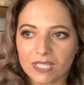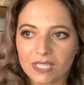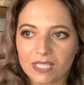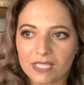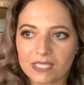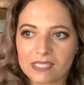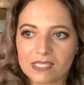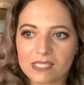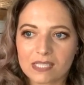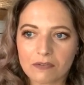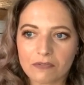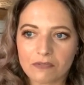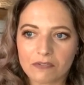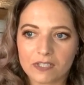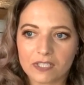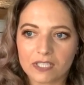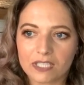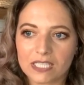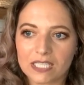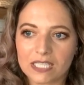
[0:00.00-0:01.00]

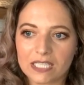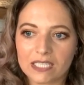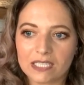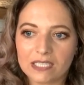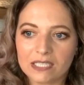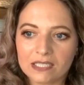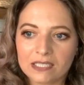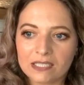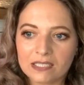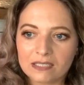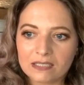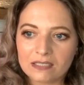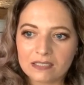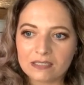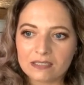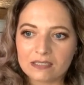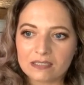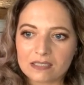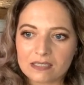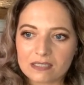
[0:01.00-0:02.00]
definitely
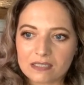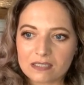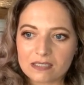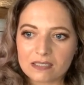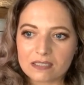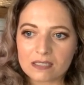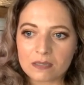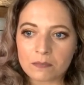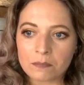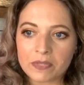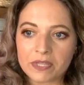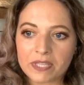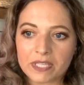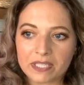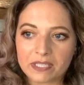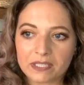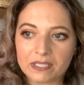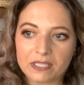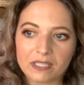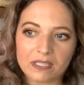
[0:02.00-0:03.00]
something
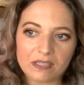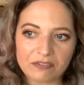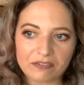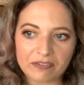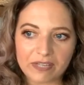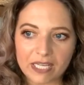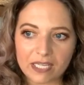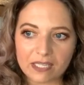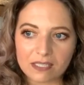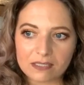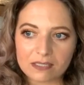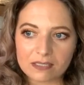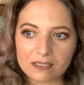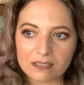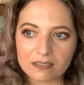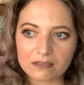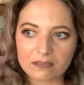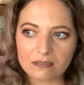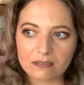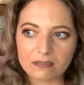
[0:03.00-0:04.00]
that
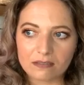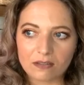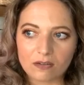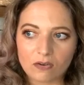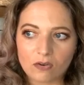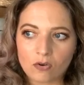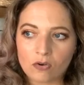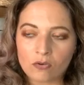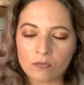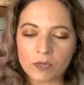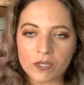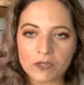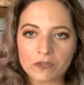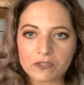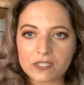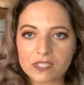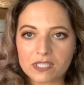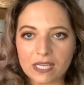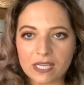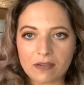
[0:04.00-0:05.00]
affects
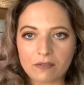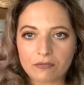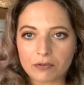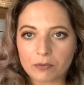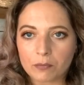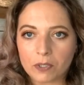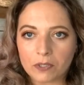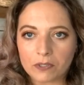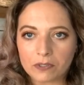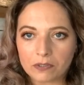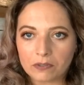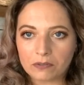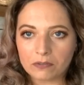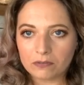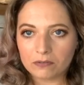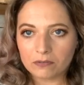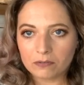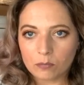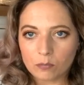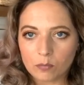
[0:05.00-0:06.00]
almost everyone
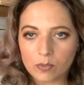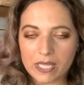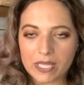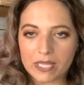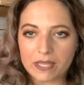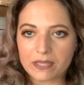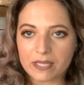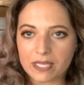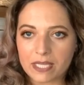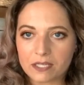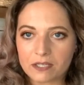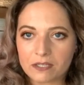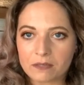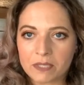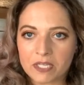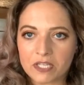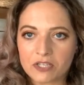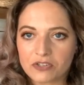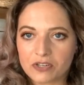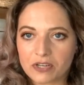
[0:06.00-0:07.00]
with
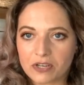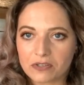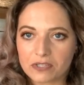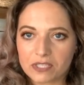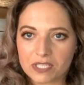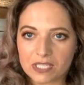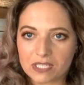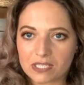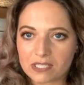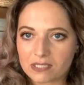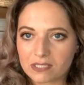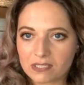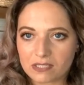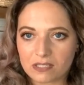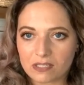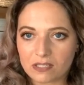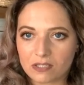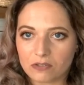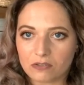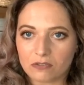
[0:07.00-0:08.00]
endometriosis.
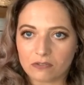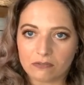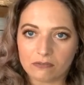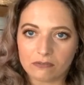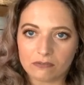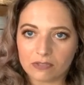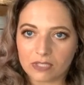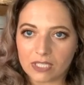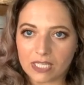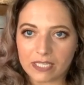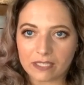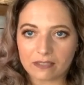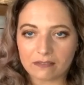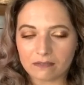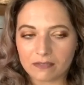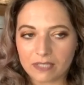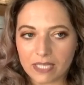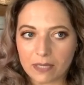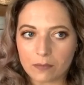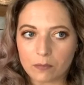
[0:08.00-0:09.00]

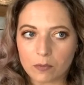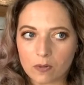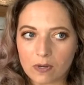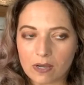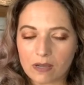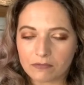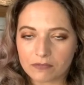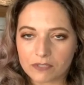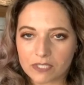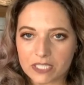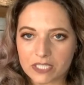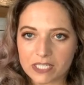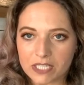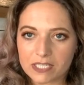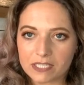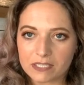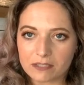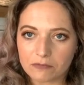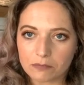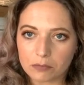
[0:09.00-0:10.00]
They will have
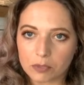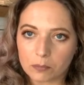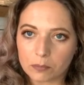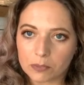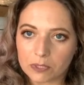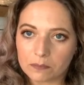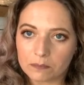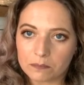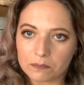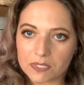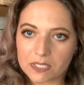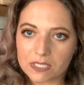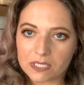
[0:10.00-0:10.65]
digestive problems.